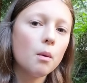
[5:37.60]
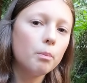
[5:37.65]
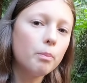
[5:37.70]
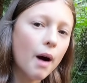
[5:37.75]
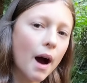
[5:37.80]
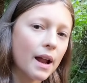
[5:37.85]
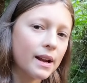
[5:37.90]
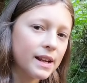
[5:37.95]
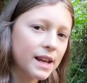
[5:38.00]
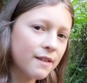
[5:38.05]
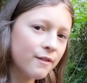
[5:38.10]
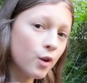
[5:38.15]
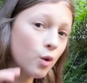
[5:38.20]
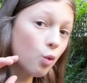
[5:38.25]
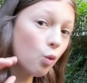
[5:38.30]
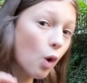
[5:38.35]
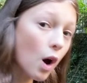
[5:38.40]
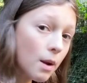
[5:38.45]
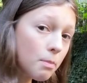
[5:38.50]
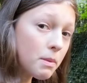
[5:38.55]
But even
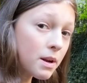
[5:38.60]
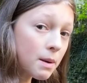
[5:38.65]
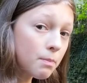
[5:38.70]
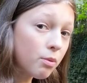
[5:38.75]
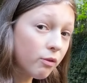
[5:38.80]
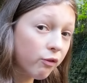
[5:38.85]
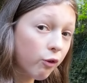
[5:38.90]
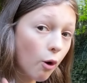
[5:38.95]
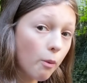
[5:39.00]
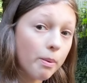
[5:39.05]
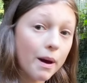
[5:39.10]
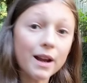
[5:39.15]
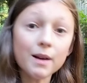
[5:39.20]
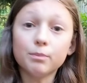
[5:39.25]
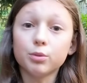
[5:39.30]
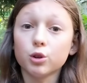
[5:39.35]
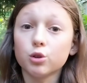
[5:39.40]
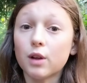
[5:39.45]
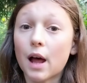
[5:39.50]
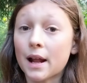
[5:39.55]
1 minute before bed
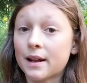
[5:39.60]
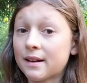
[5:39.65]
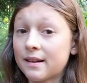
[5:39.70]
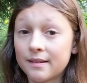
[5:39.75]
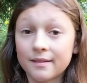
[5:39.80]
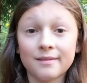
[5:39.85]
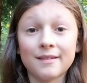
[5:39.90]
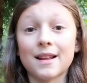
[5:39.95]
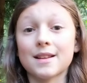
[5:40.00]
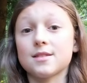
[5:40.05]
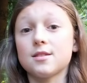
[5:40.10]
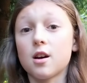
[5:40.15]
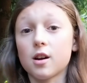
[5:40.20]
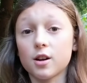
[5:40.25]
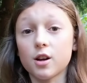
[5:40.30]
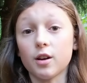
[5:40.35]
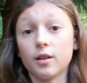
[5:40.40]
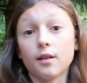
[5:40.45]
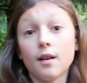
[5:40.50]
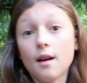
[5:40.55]
of blue light, that's
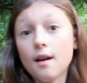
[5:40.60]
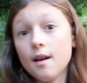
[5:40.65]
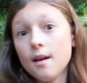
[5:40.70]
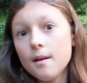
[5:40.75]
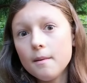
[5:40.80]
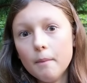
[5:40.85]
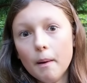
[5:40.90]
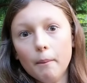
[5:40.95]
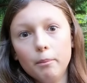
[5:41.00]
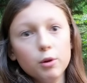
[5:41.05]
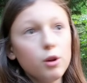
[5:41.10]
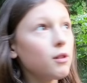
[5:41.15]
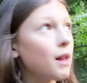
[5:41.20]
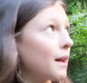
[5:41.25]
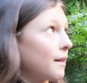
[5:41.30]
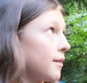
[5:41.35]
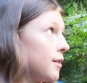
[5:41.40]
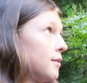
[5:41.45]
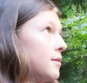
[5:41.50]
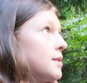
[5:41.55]
not good. But blue
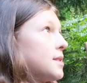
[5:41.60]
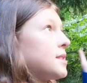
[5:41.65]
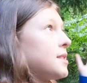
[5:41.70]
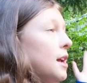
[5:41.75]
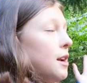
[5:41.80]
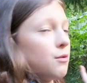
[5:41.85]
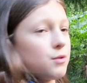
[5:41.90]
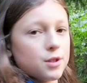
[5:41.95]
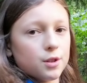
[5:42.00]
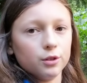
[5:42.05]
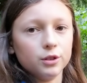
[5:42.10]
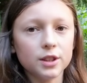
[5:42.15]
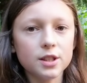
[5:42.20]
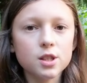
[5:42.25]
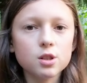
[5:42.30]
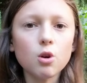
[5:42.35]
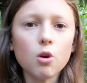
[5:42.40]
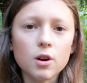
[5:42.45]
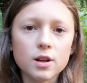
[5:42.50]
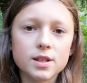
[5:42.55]
light, the sun was the only
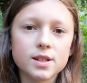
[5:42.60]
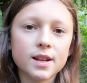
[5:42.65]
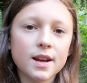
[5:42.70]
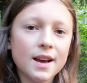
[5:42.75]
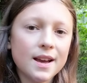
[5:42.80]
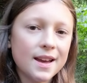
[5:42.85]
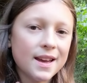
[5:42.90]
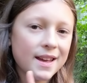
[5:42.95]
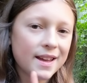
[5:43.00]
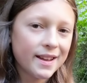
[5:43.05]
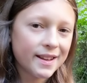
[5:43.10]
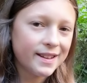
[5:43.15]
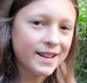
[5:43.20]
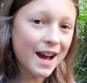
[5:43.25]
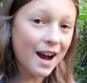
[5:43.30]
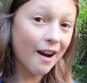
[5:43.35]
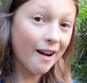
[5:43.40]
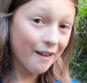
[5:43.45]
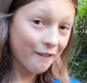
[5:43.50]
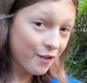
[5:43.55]
source.
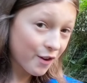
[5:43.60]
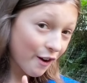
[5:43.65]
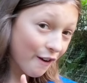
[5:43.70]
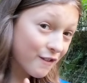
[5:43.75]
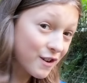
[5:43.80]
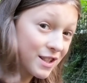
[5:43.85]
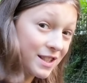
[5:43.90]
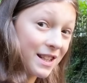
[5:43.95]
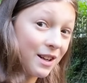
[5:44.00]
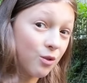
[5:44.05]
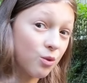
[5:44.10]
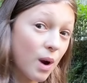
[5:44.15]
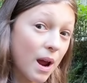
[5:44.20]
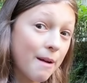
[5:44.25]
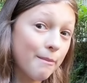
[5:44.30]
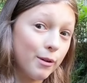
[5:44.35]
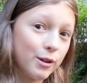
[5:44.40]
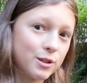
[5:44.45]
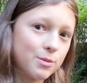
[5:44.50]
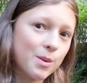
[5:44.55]
Now, if you've ever seen a
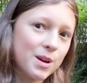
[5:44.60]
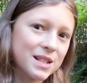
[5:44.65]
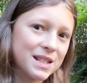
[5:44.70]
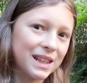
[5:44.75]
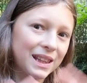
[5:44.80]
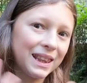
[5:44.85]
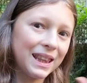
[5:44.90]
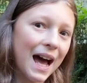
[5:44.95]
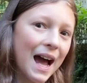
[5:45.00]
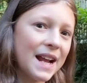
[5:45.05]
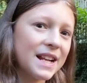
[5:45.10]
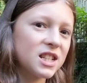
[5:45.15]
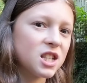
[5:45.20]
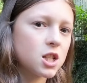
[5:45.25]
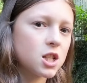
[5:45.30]
rainbow, it's because light